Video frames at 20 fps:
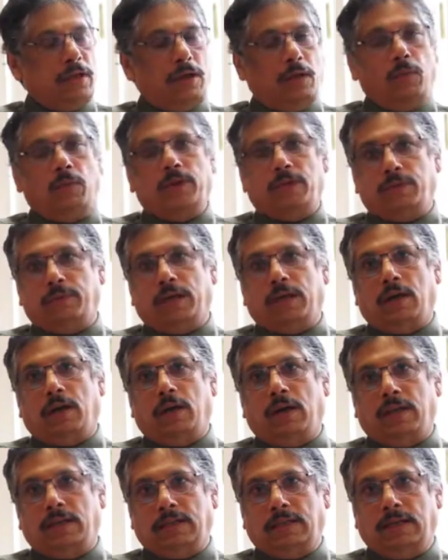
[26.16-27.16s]
which we
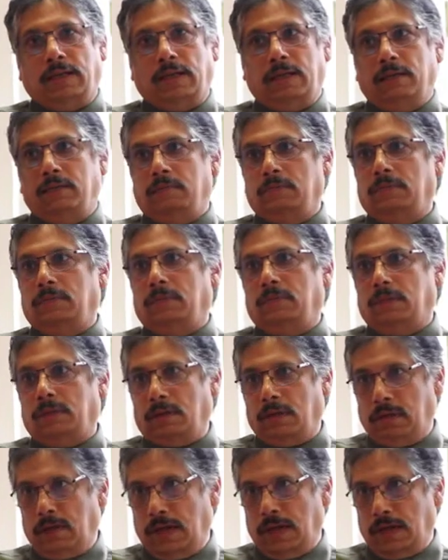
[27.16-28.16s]
call as a
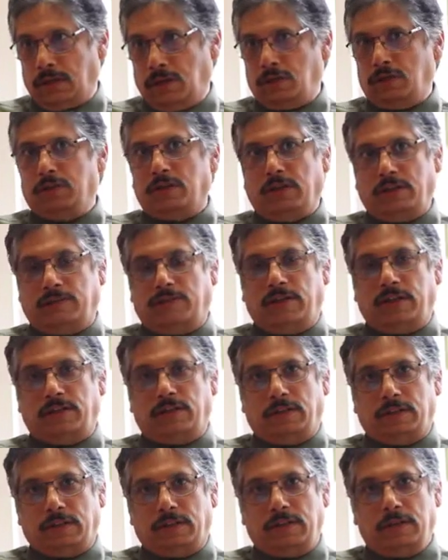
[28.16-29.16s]
large
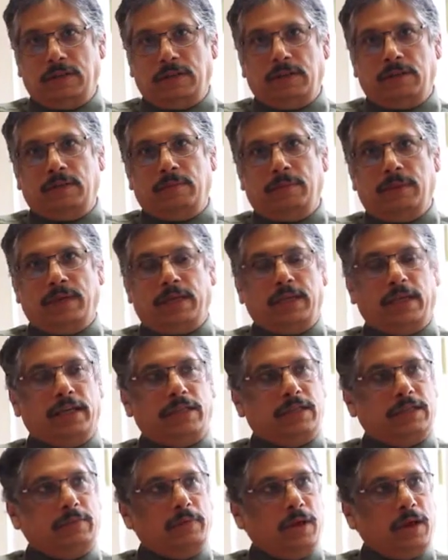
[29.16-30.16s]
differences. Making a
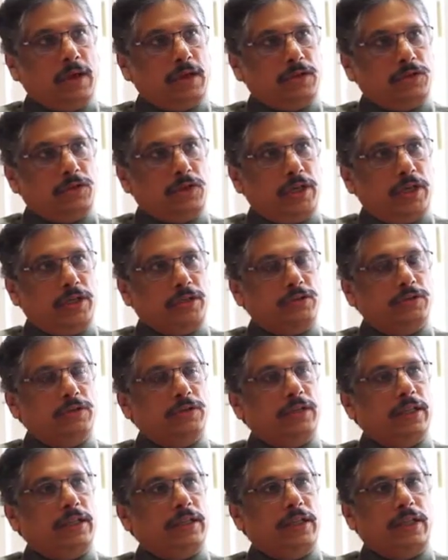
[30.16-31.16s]
small change
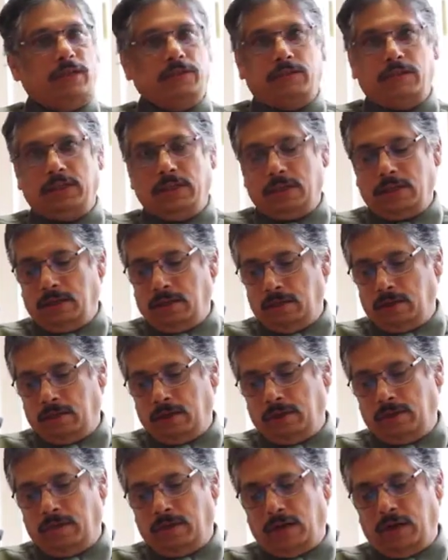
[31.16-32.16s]
and then you see
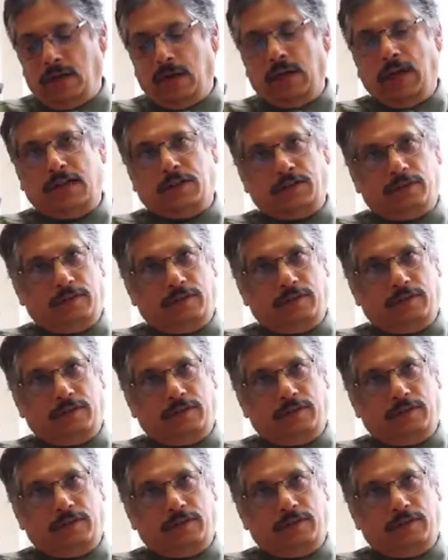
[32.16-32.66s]
looking for a large